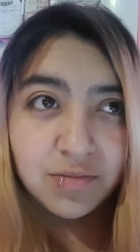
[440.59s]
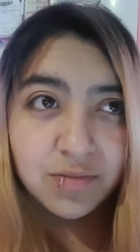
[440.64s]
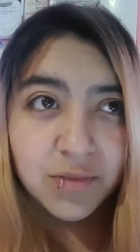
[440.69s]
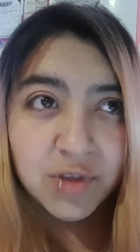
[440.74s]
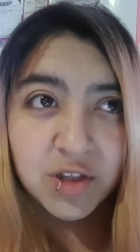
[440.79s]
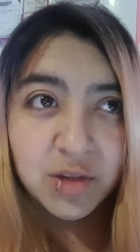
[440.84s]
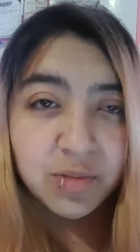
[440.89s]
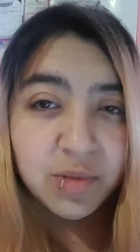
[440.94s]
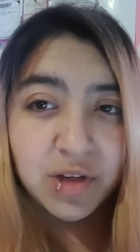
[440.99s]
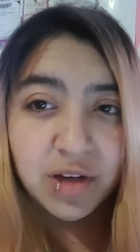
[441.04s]

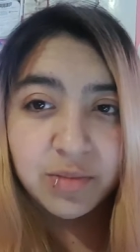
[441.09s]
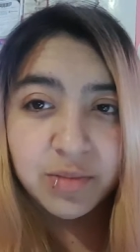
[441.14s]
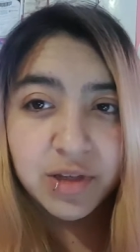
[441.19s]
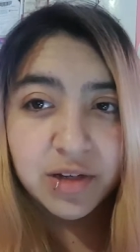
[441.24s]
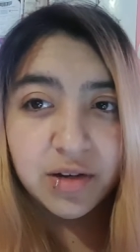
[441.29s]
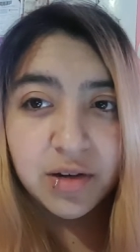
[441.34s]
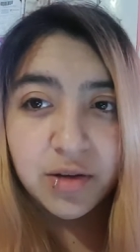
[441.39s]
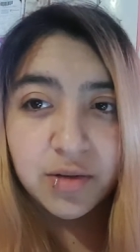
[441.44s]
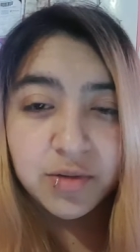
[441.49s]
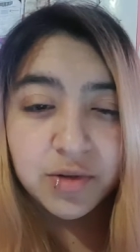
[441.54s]
sometimes
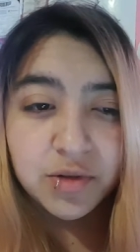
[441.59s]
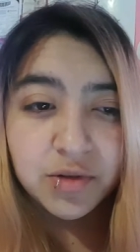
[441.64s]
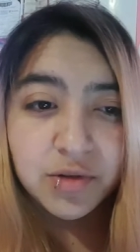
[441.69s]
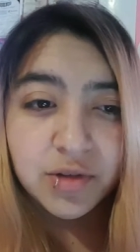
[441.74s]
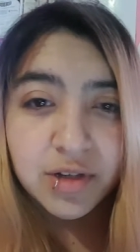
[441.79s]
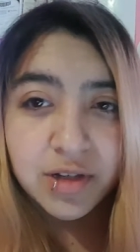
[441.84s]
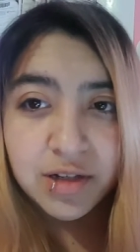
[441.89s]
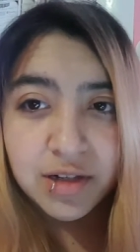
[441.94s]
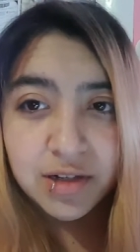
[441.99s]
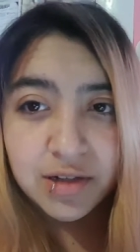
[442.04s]
I go to
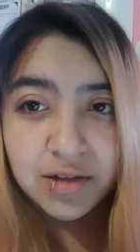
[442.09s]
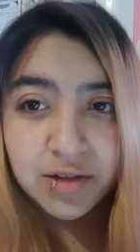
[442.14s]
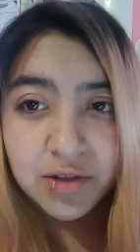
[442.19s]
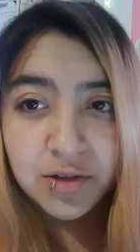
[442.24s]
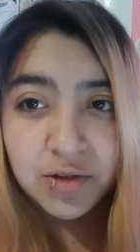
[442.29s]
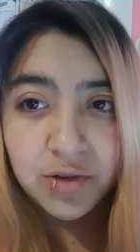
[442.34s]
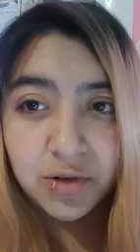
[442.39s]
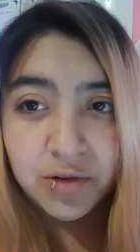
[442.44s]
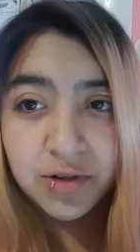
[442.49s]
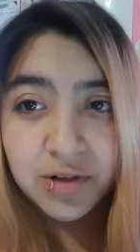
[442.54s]
the
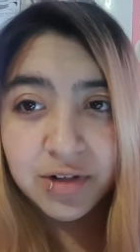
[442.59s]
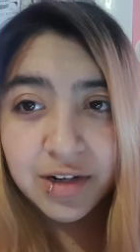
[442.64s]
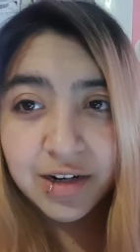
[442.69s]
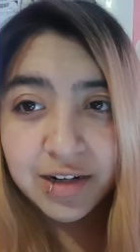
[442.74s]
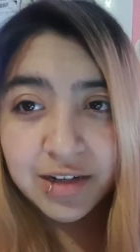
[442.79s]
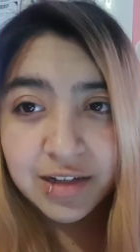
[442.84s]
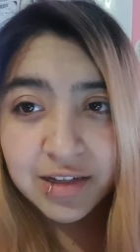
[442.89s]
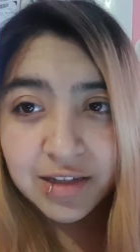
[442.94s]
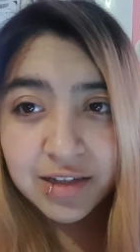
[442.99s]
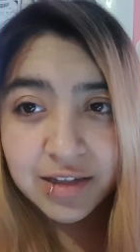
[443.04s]
store
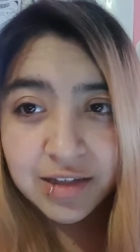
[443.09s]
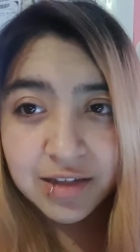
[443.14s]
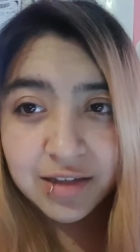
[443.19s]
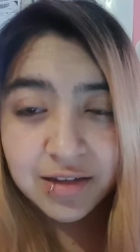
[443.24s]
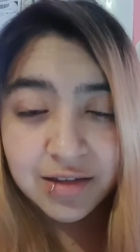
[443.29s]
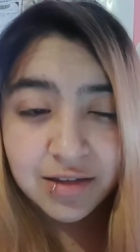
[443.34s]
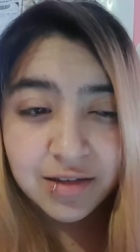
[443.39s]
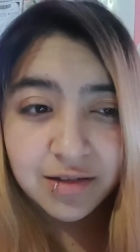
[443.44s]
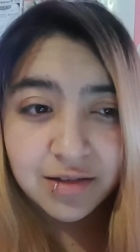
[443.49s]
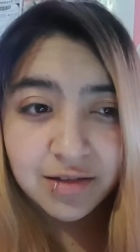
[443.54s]
that is